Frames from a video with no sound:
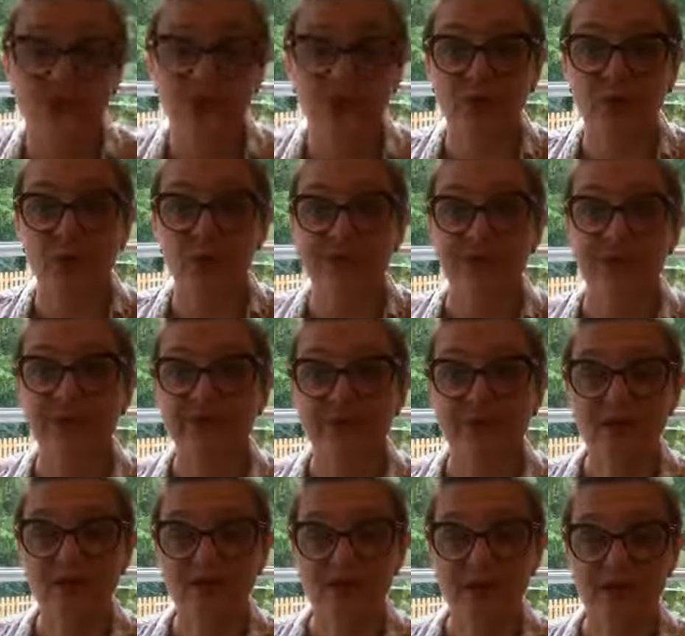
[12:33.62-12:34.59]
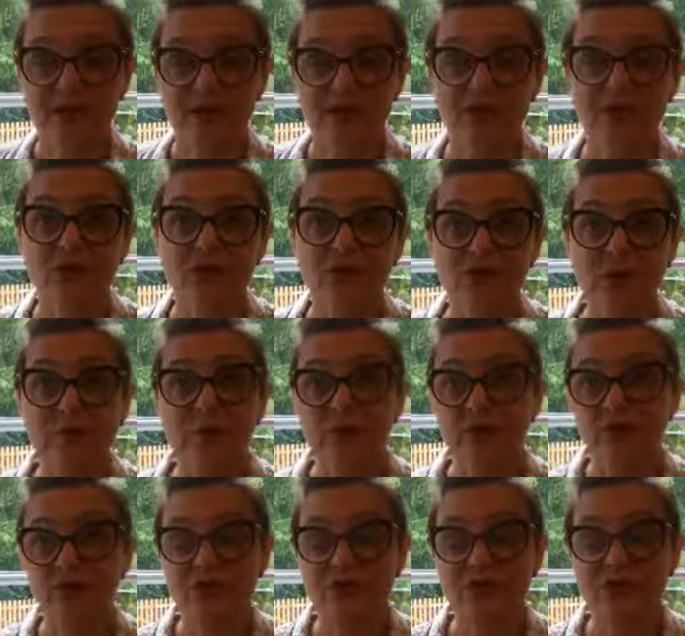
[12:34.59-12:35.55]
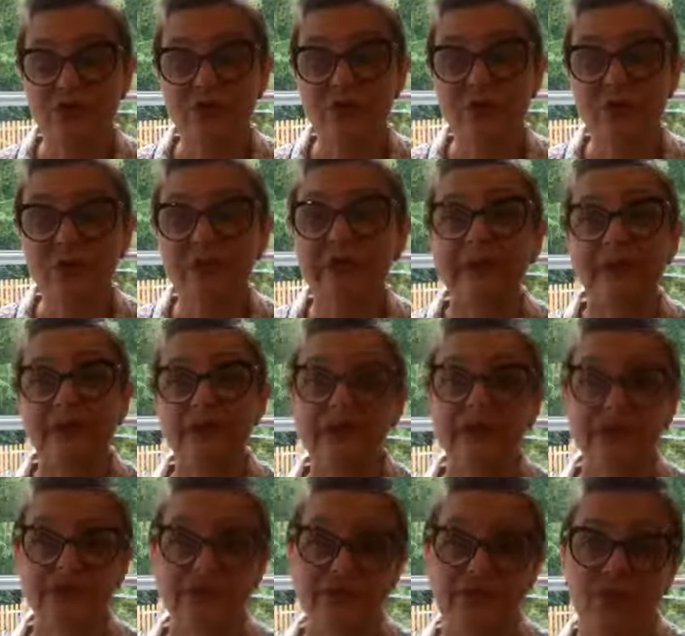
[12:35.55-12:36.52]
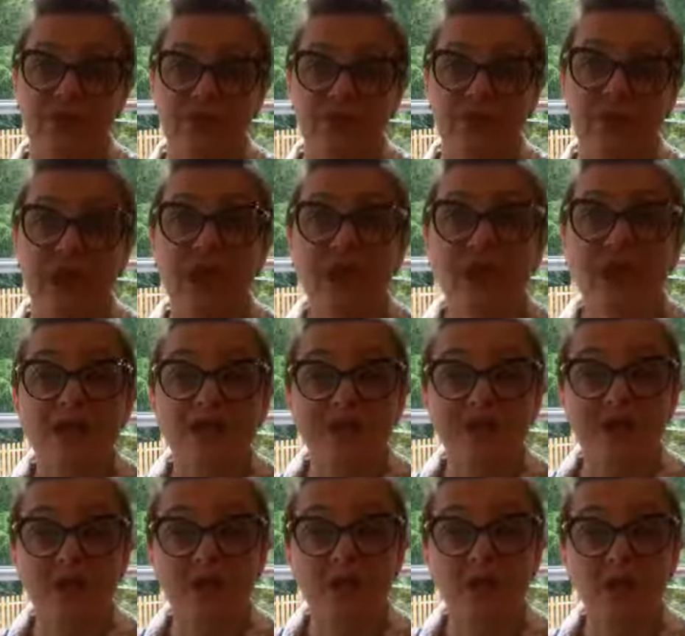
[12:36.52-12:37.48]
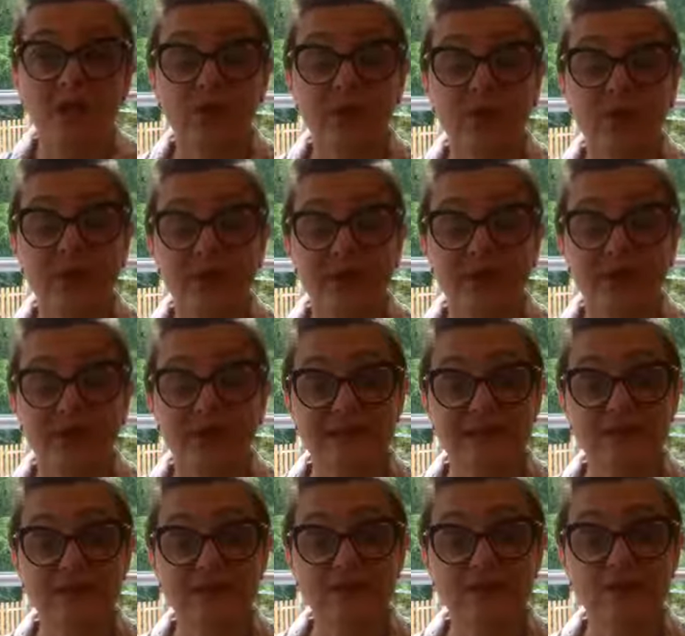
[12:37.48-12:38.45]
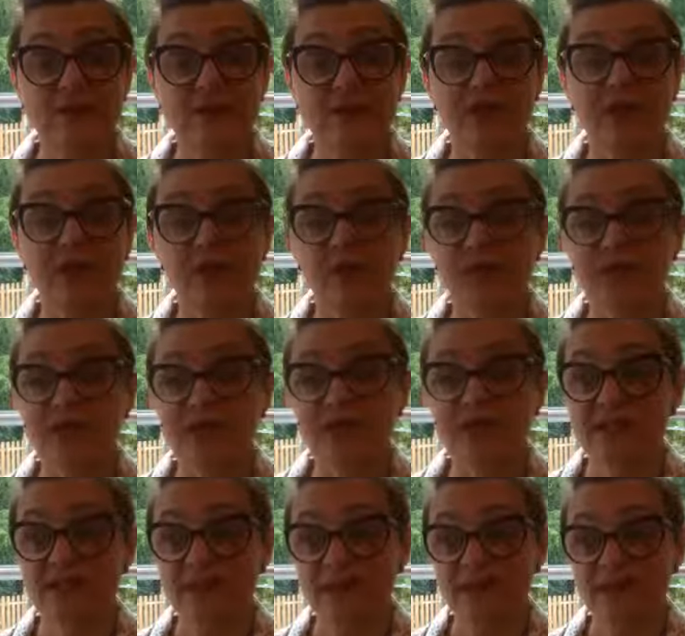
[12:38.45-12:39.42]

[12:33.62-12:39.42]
of your partner, because your approach is completely different. So you can just